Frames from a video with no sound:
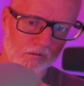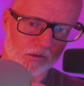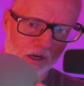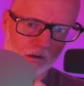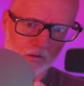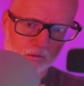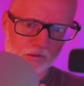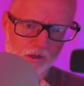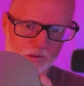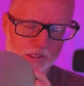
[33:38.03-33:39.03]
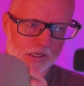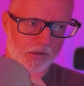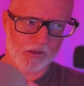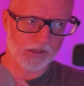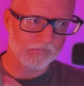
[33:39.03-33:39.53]
I will rotate it.
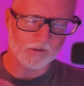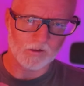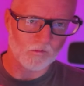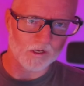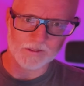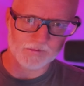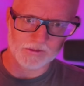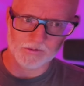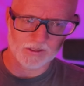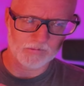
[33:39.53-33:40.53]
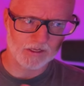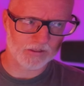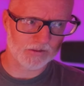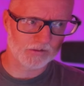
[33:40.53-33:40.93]
You're gonna have to come watch me do it. I'm not gonna do it